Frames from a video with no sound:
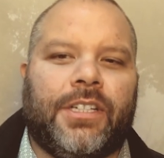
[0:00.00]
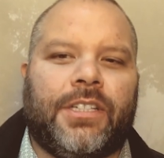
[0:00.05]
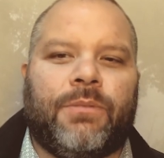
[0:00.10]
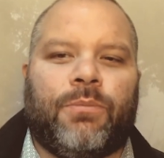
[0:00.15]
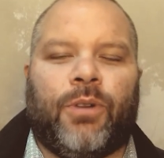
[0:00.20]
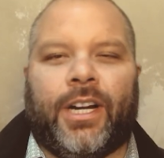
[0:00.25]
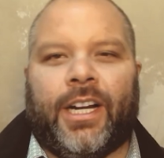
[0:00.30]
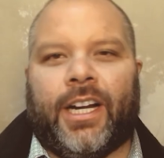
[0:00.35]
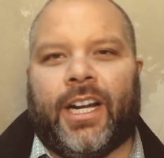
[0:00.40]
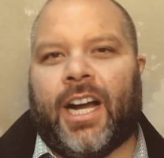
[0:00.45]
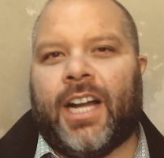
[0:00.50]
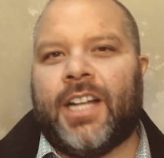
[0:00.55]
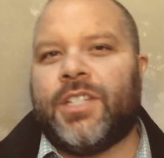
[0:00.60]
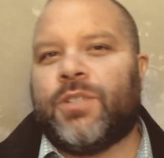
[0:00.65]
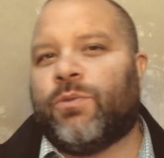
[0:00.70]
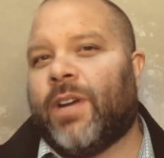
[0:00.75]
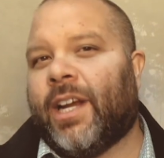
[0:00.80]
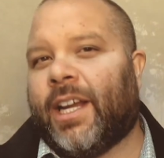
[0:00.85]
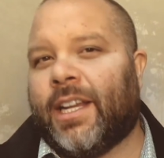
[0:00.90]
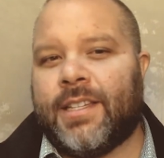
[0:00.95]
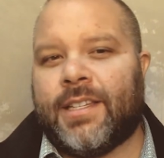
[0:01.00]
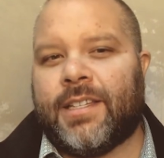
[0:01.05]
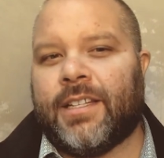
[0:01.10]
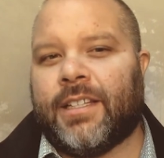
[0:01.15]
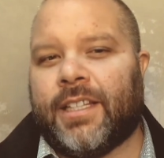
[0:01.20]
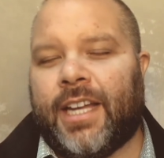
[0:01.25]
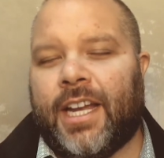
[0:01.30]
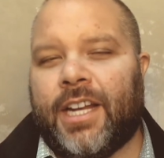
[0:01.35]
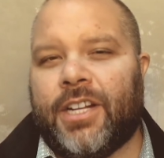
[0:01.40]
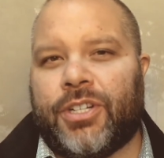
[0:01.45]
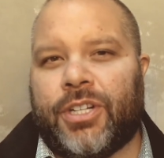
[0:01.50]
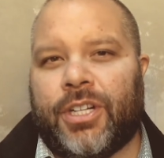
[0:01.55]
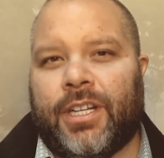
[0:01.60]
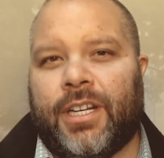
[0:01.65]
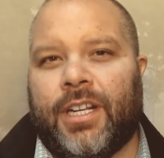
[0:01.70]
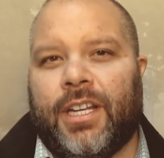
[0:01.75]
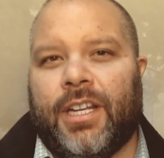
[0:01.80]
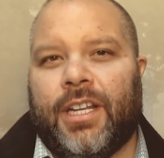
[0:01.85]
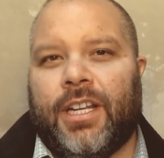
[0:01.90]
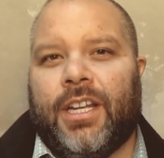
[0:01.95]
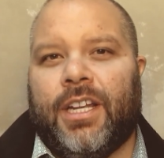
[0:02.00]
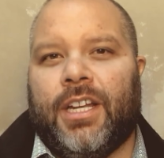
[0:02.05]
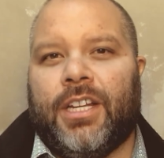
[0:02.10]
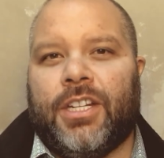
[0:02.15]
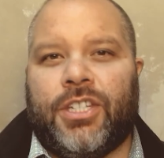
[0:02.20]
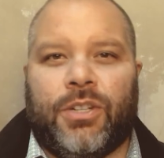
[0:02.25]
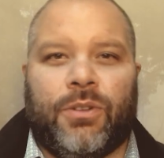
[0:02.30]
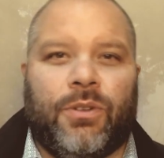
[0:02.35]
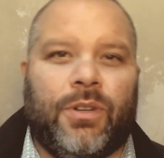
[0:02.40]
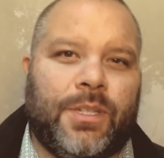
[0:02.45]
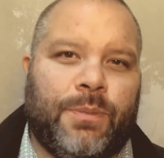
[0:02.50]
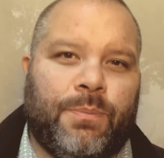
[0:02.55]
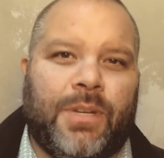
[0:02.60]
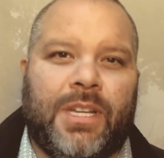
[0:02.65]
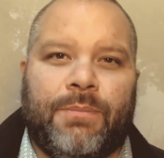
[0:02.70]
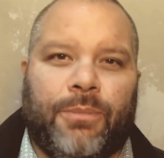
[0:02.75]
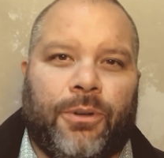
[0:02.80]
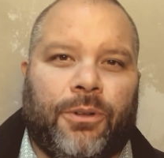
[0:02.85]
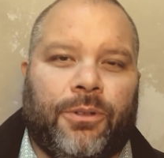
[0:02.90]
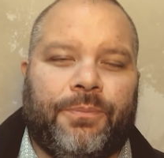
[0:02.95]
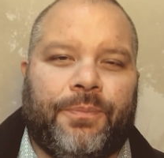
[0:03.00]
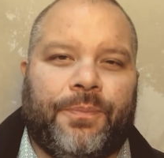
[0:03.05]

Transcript: to bring God's reconciliation to his people.